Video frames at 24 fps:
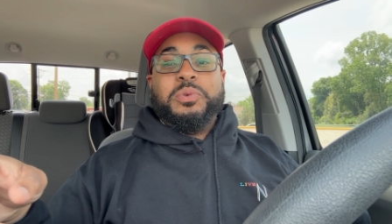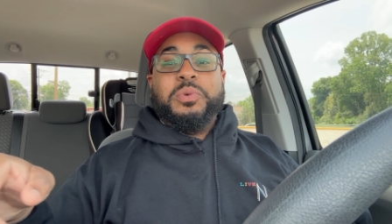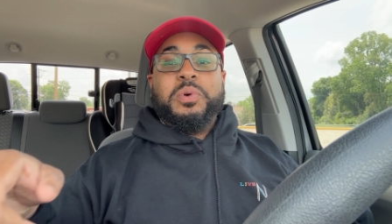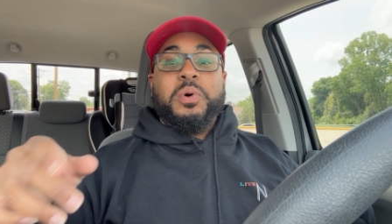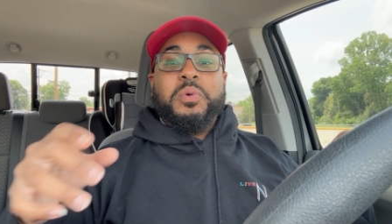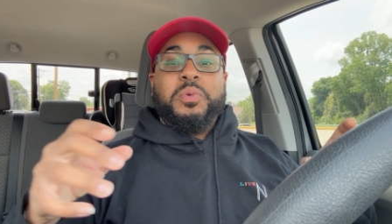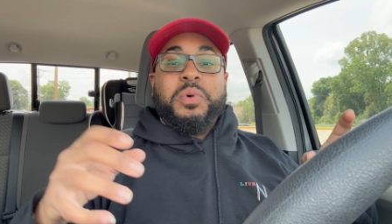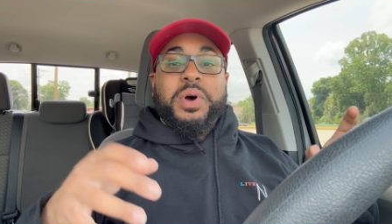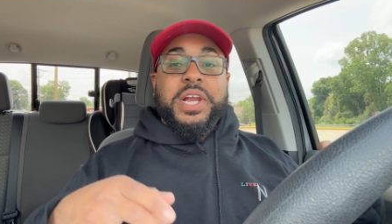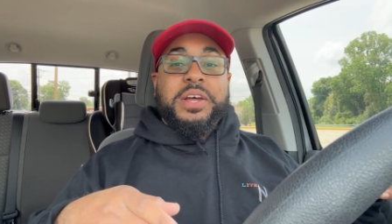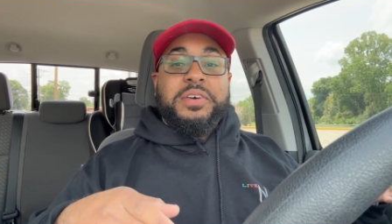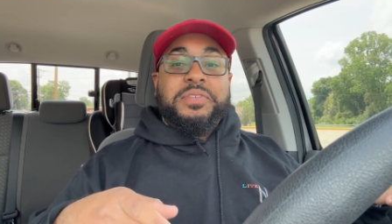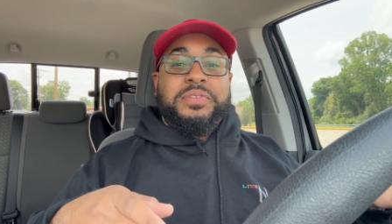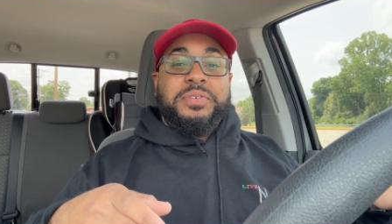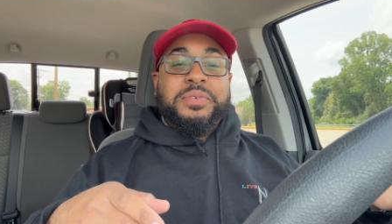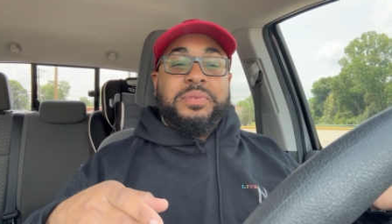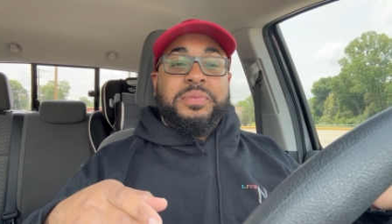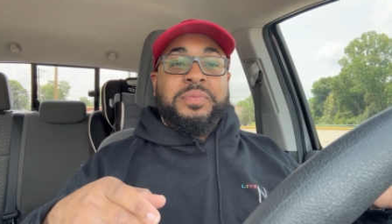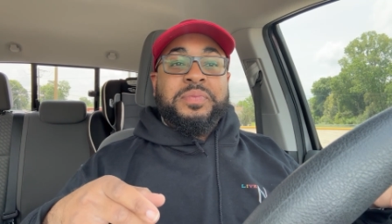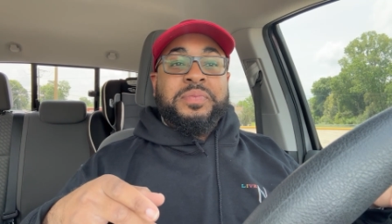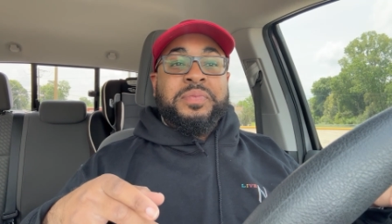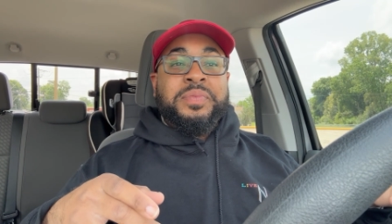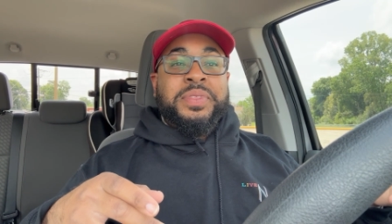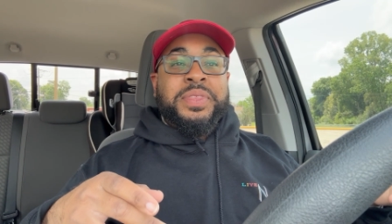Well, one of
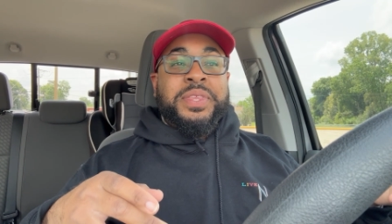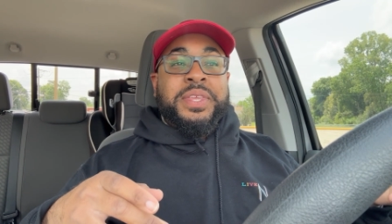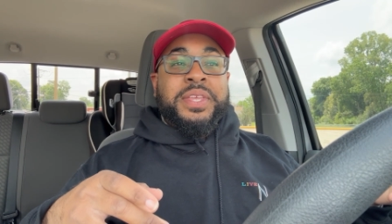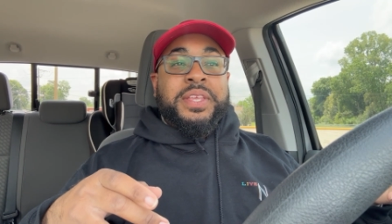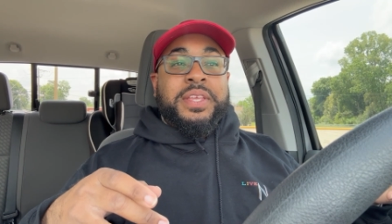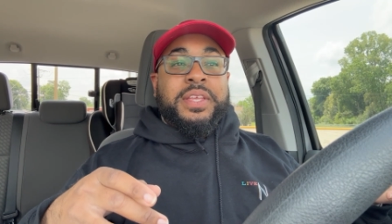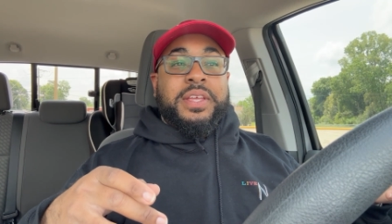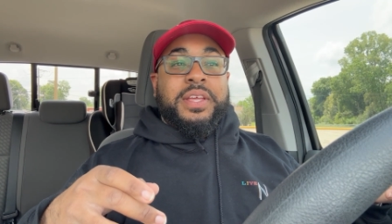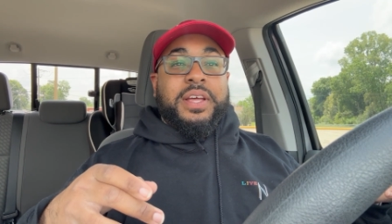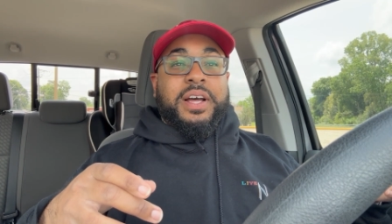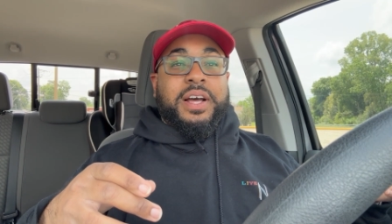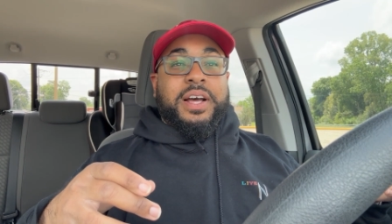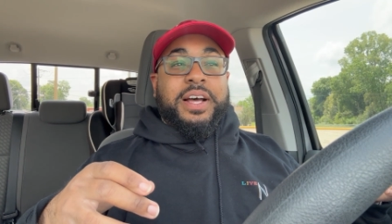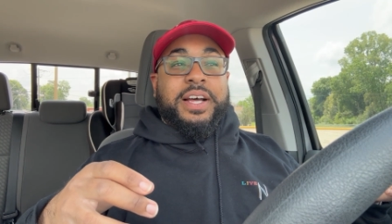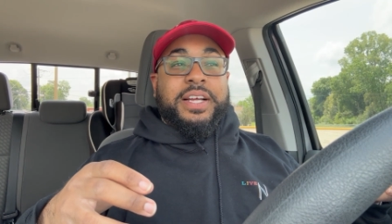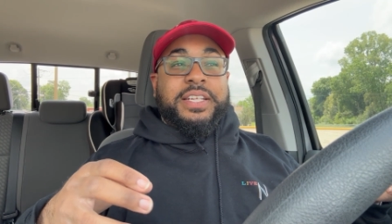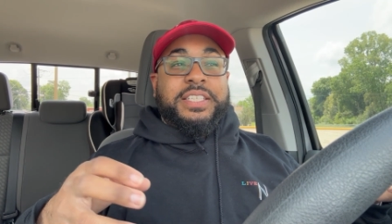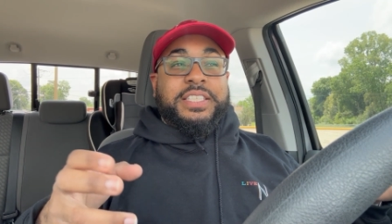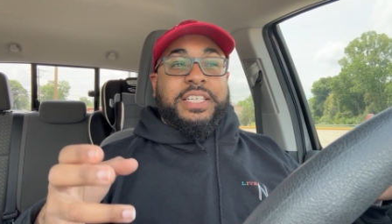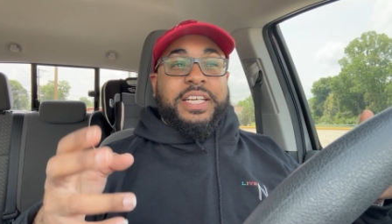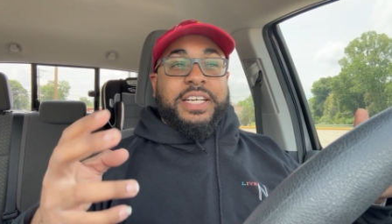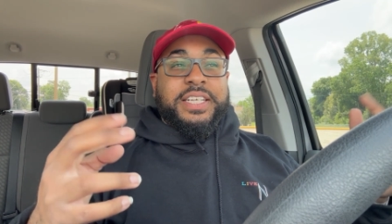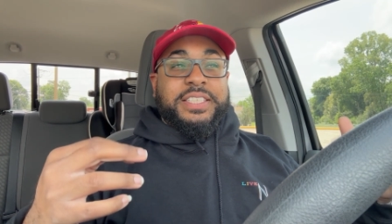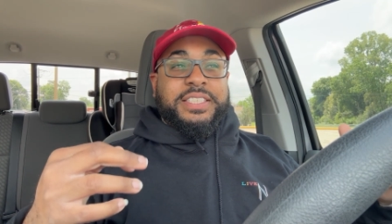them
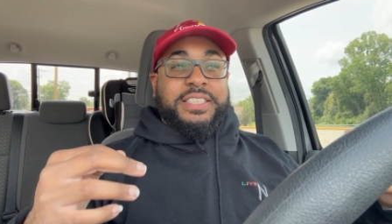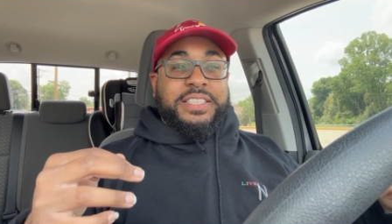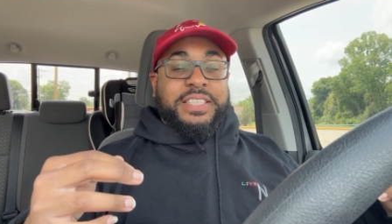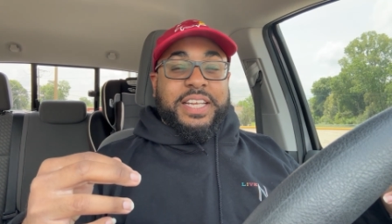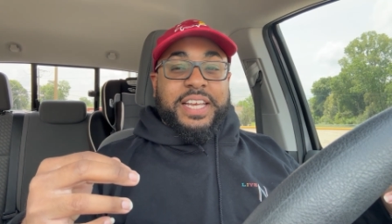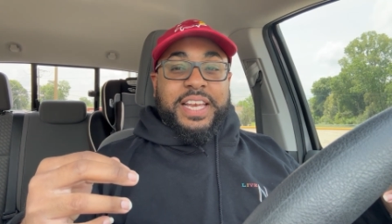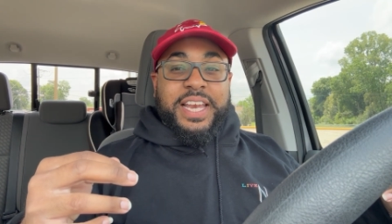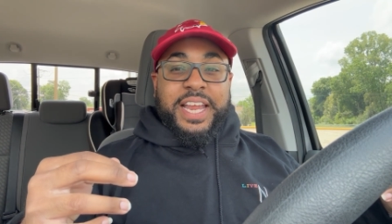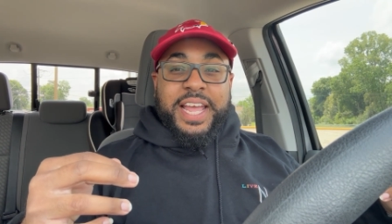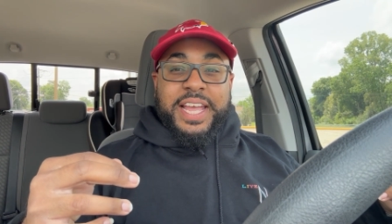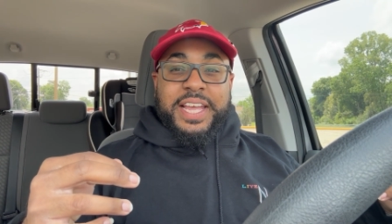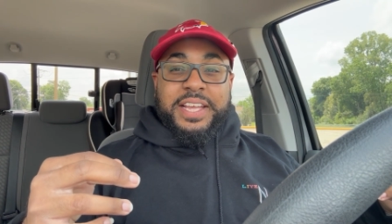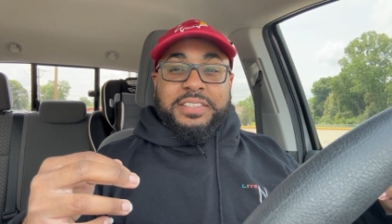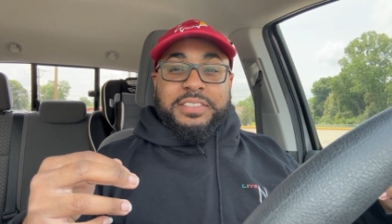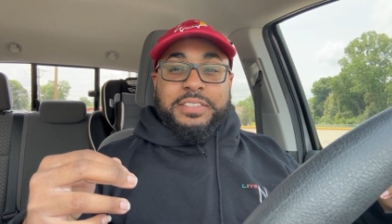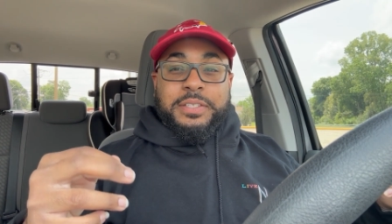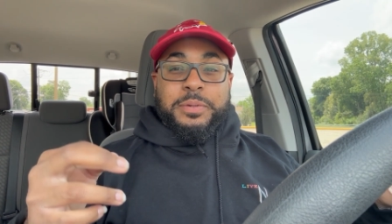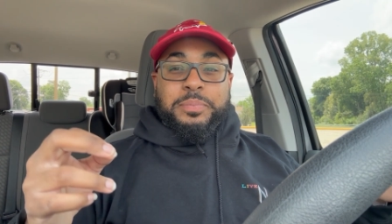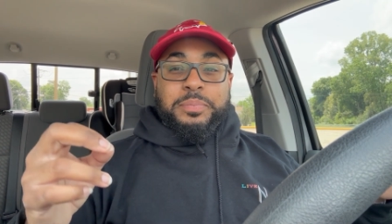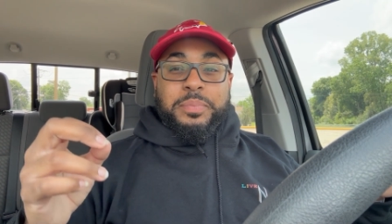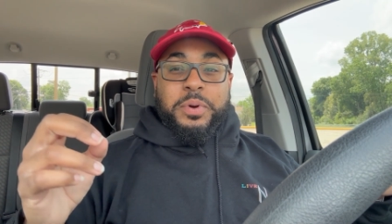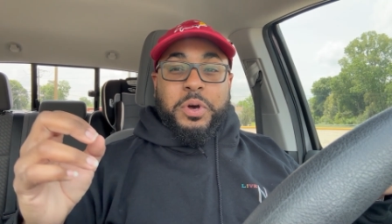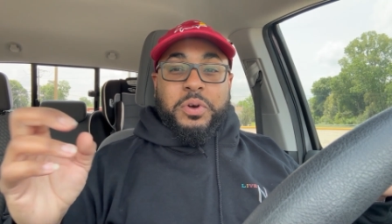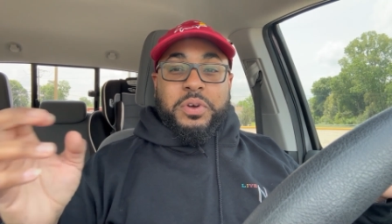changed the name to
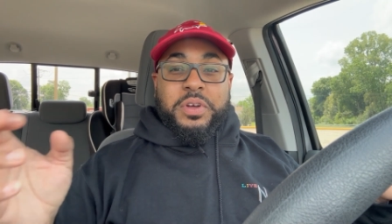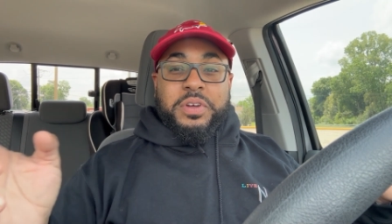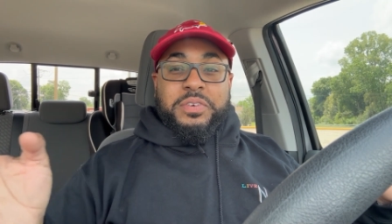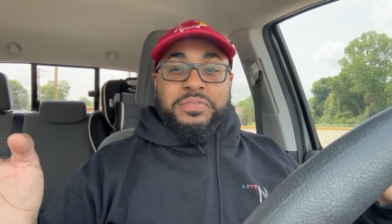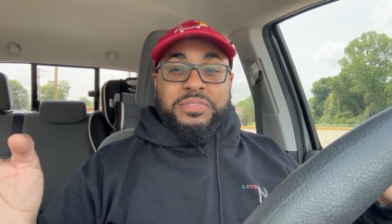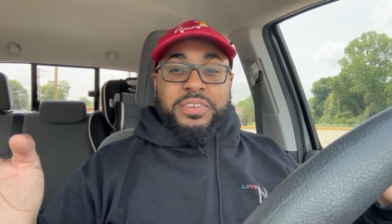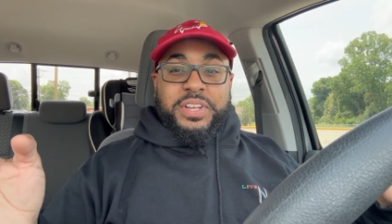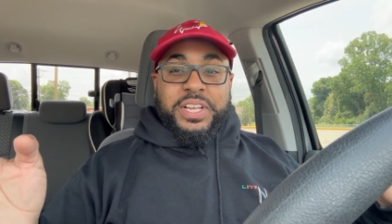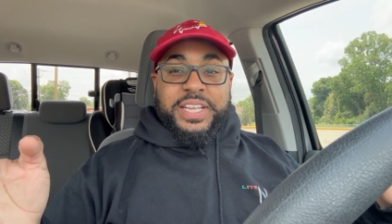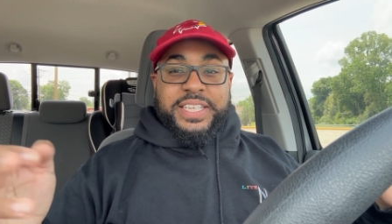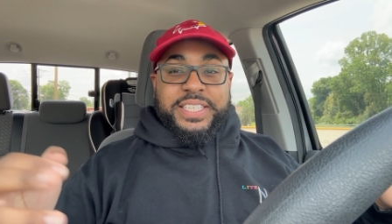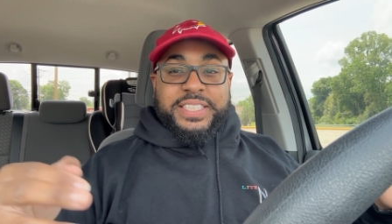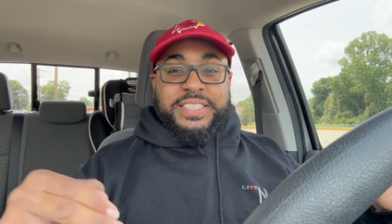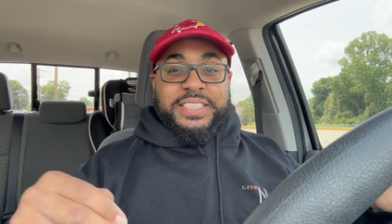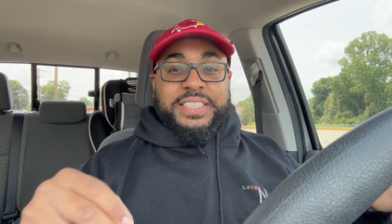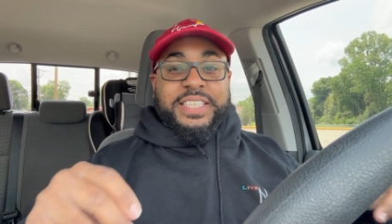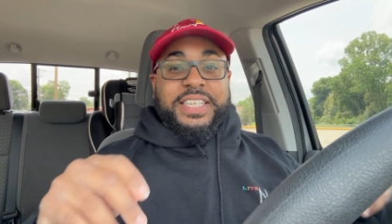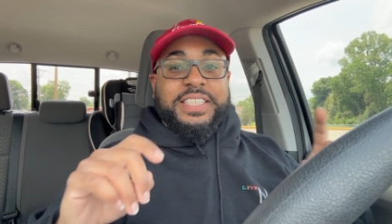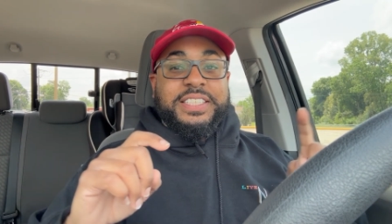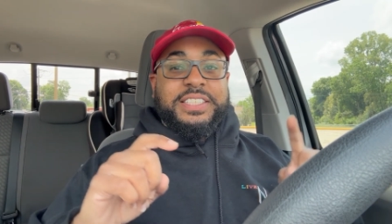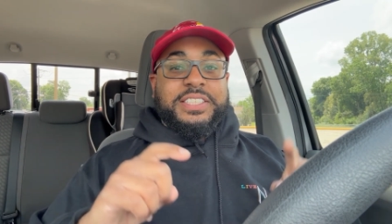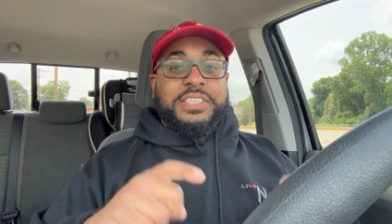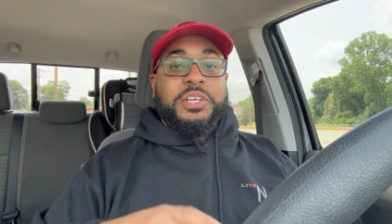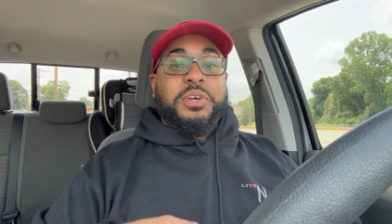Bocca Felice,
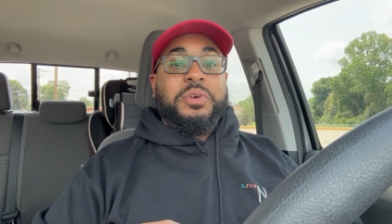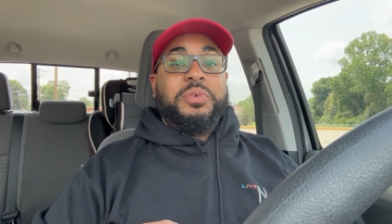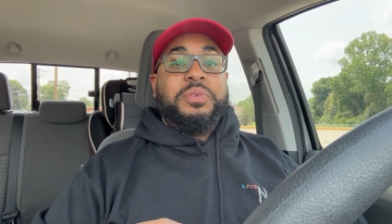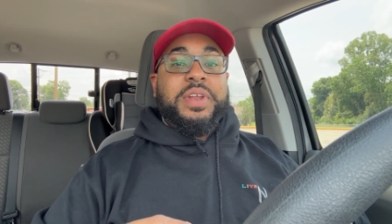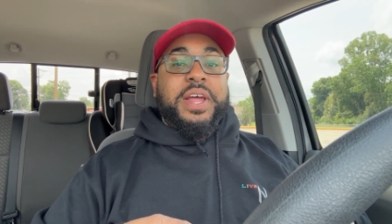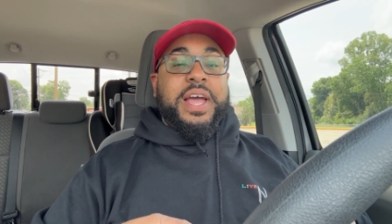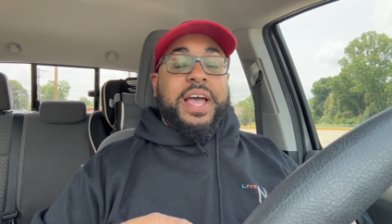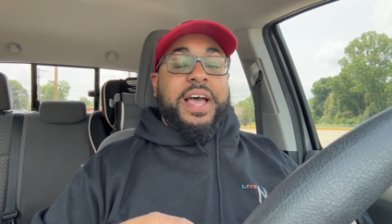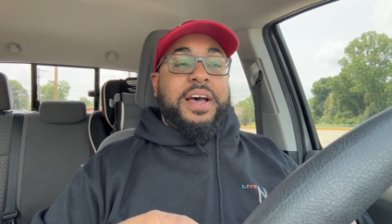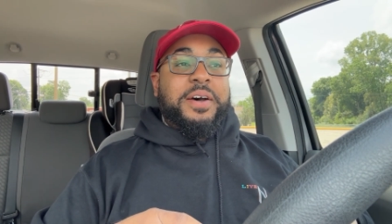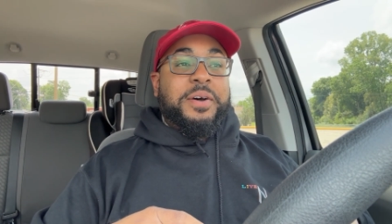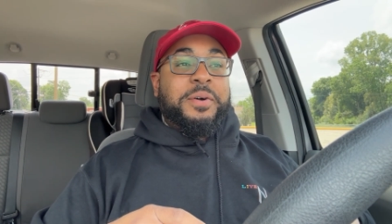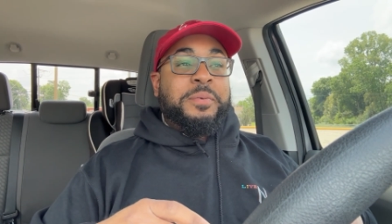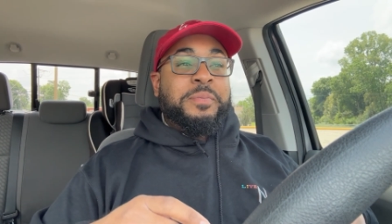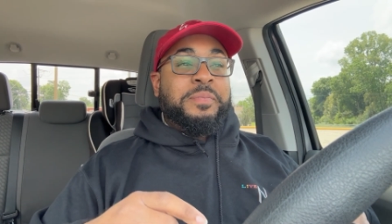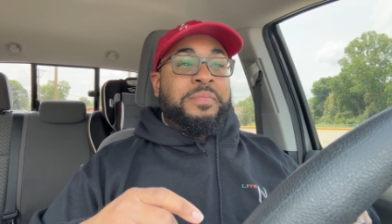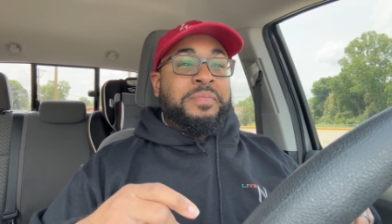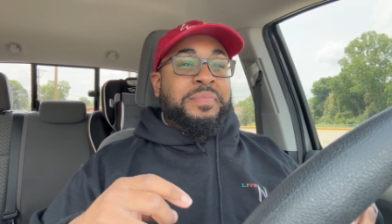and so now